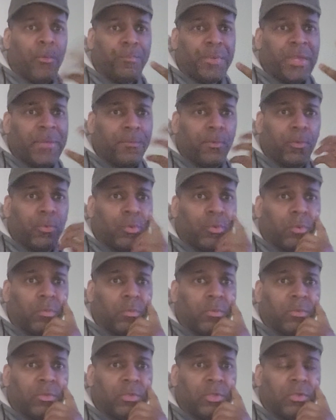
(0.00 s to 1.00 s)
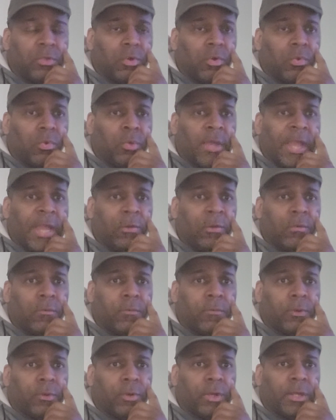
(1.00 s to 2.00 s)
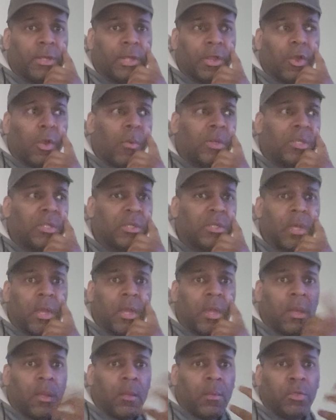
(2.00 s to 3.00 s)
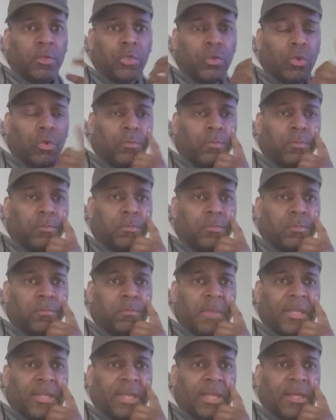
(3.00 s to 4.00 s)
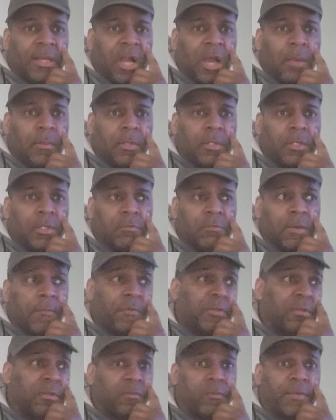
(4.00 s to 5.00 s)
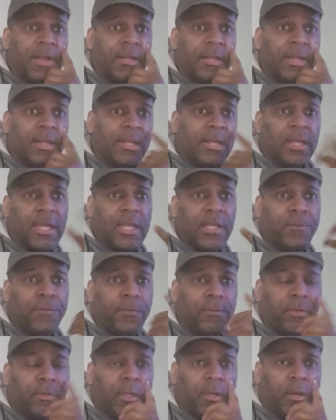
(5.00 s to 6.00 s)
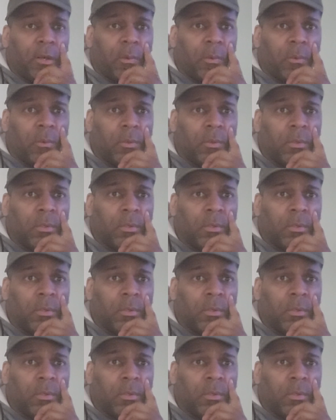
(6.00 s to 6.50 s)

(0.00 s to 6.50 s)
people, you know, hate on Floyd, they always, you know, make that comment to reference the fact that he's 50 and 0.